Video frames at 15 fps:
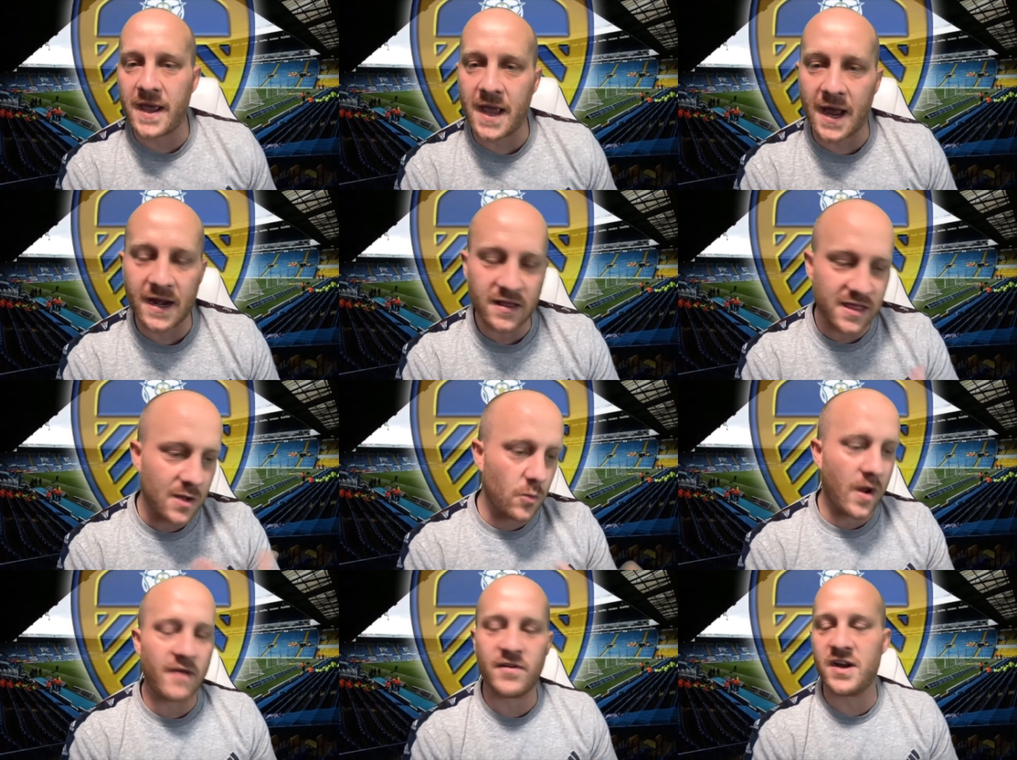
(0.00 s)
And I think
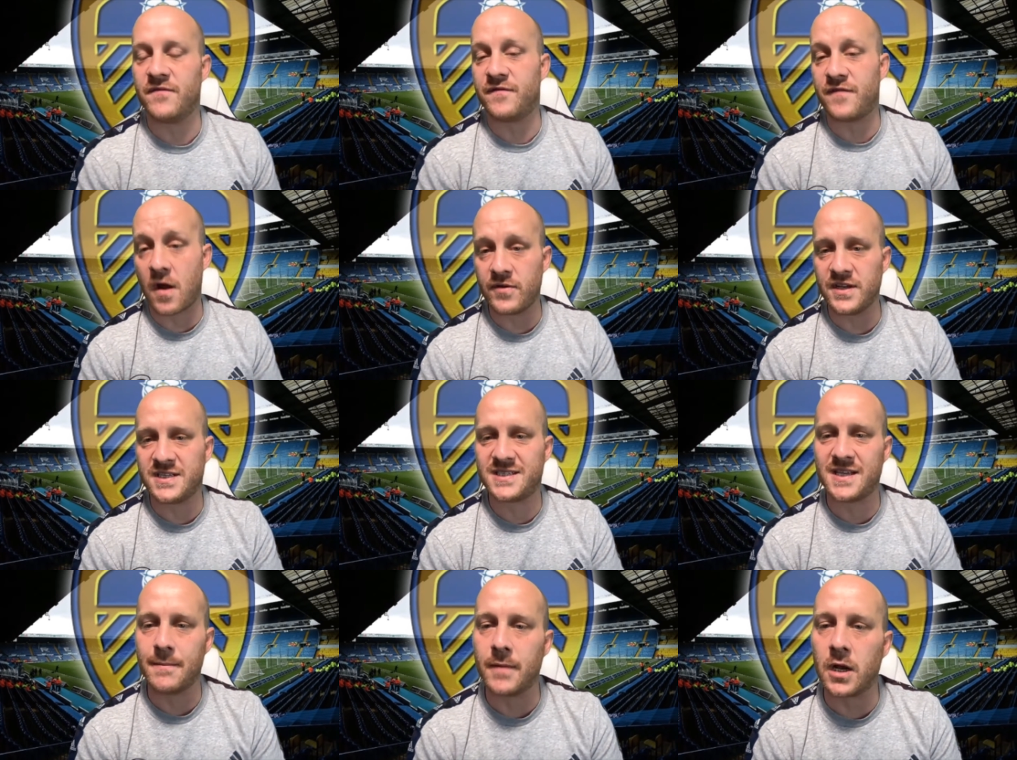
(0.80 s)
we're in a very
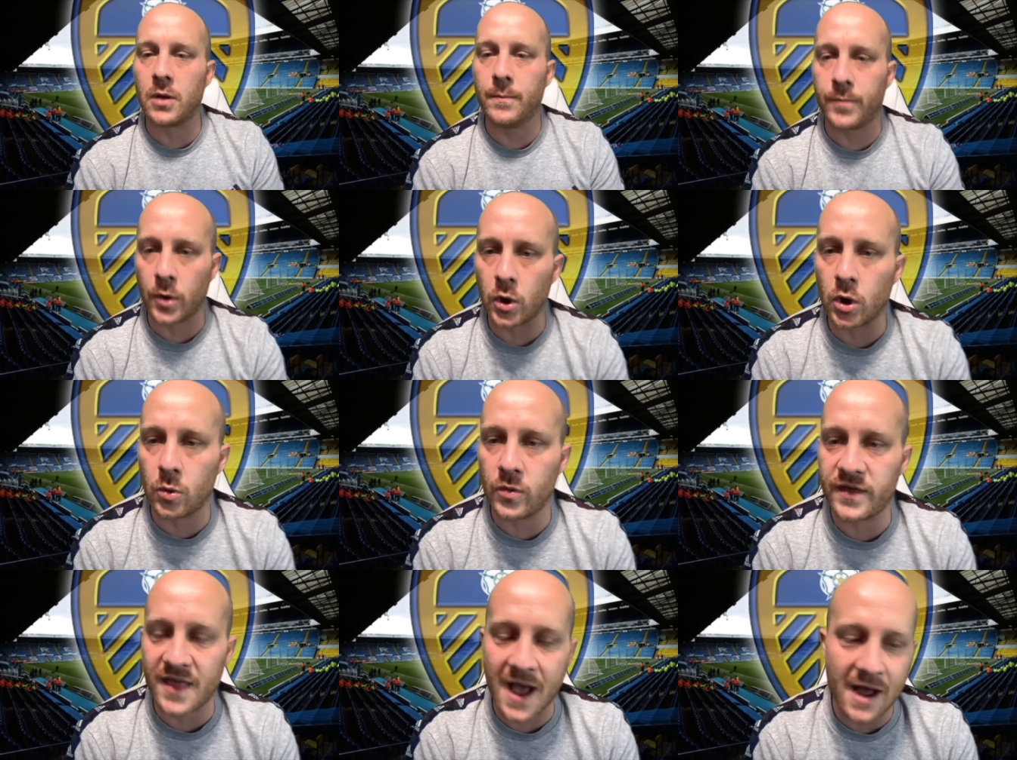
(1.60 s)
similar boat
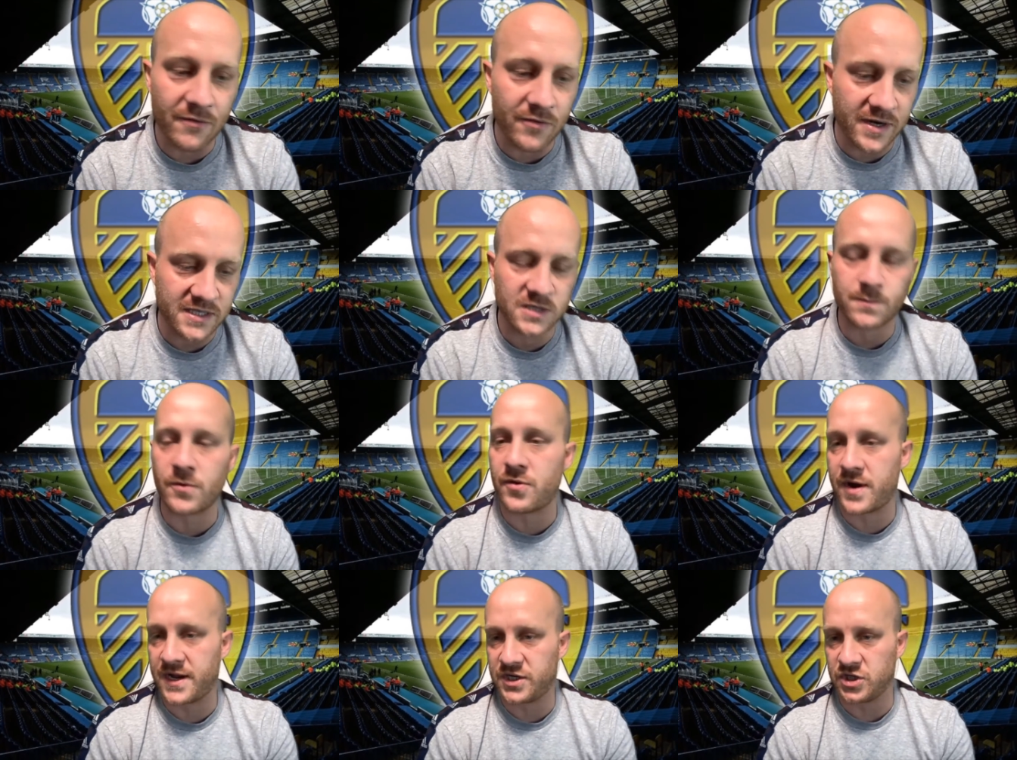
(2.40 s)
with our
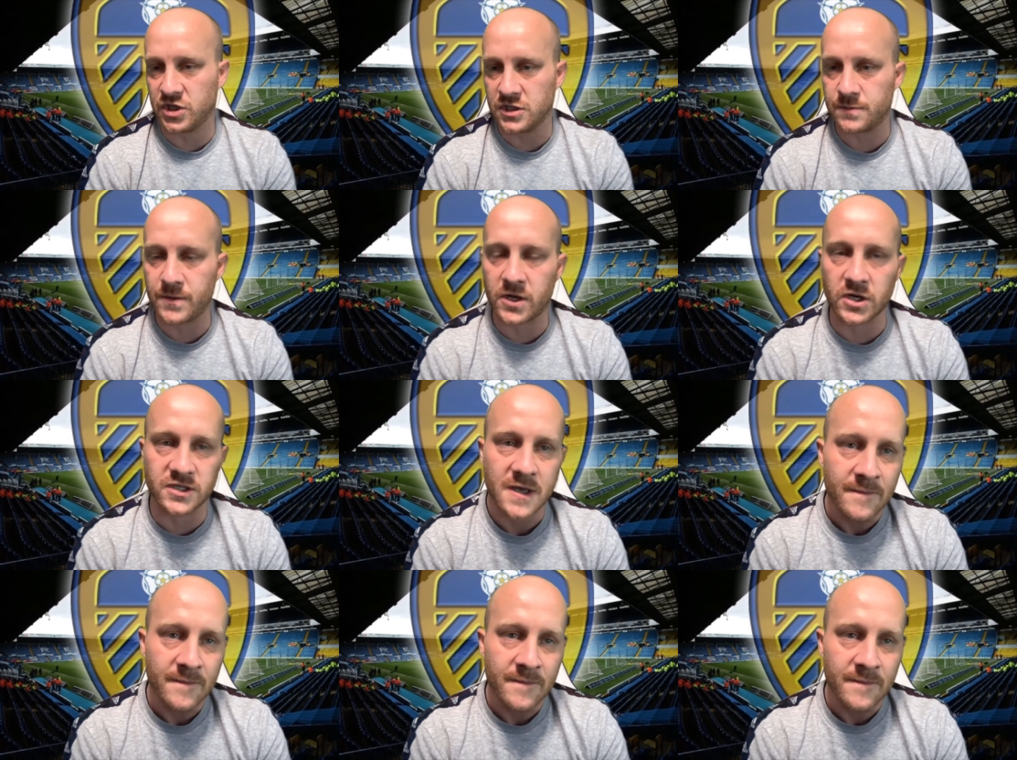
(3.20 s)
aspirations because